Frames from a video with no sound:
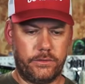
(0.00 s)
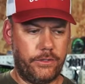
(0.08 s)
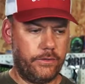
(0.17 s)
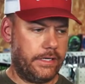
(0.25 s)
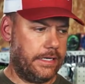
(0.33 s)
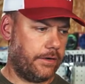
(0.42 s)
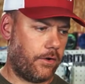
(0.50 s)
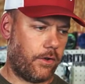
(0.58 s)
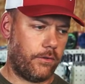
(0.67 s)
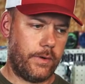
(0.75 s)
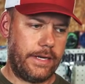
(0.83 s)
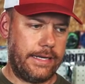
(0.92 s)
You can get all the
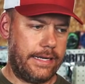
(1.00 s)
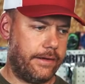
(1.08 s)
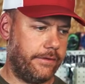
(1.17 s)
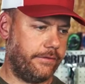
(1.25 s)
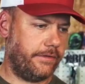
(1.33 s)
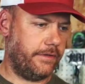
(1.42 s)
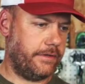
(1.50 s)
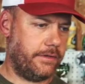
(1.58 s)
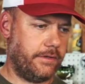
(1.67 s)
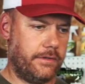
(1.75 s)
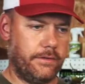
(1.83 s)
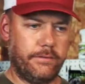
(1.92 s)
way down
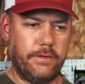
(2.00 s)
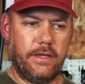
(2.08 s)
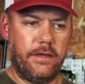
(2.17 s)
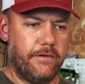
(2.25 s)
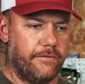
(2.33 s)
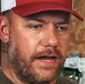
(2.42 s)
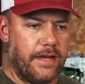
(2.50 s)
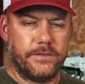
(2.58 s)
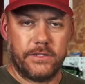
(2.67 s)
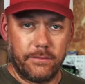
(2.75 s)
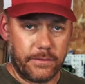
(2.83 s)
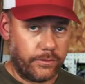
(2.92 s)
to 5
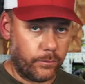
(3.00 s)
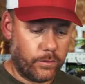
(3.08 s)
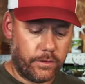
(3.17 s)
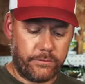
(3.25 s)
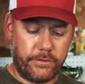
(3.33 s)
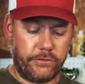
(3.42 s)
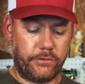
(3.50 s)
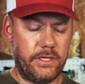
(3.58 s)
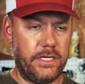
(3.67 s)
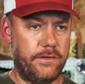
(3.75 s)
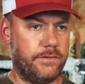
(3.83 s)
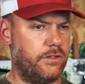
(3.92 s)
something to 1
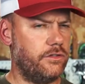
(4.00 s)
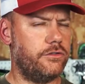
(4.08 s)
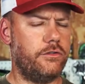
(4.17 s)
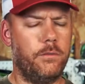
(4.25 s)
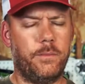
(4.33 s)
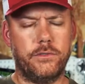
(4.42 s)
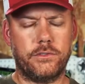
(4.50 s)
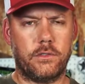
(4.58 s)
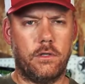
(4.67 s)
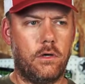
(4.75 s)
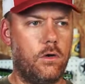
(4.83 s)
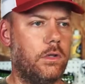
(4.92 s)
retrieves. It's super
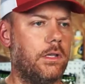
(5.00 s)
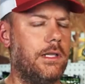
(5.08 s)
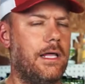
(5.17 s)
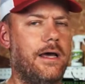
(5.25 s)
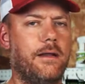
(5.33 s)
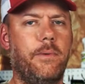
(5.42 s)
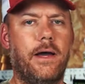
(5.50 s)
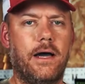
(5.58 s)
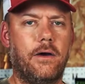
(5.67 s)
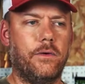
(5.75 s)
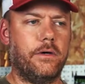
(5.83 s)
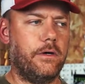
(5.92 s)
slow, a lot of
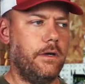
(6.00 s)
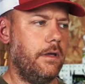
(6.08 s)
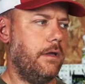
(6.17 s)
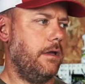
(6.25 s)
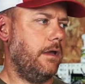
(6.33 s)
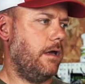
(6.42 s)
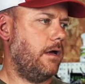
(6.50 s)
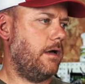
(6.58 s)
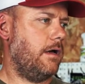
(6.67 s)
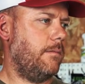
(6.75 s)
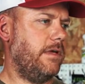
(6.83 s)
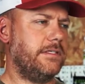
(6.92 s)
power.
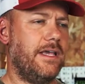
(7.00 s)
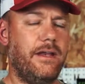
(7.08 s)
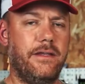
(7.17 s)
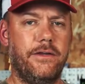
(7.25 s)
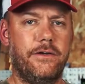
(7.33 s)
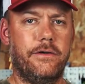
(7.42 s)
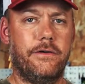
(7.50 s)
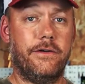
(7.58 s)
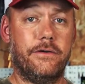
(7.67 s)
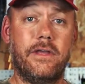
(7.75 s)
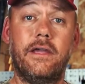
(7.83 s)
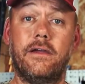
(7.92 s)
It's kind of your
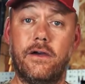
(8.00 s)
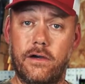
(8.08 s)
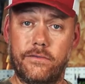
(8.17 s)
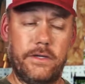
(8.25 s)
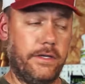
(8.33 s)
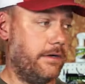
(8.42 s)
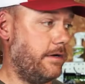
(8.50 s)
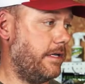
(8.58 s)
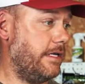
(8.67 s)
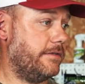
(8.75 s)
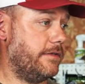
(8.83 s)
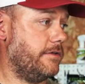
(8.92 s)
takeoff gear.
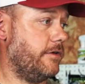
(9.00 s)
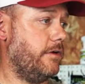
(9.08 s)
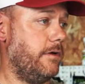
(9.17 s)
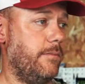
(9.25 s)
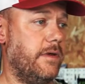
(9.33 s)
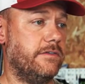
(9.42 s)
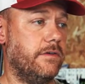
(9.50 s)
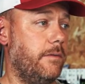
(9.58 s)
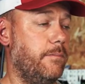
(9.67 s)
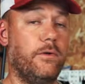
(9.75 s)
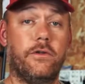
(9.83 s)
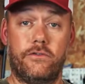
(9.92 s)
It's gonna
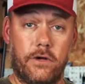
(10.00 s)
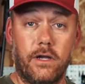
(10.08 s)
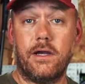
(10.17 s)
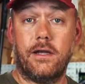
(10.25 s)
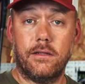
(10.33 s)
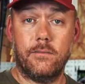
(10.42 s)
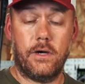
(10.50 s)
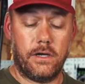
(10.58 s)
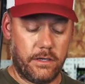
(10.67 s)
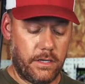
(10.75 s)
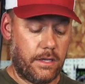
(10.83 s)
pull a truck out of the mud.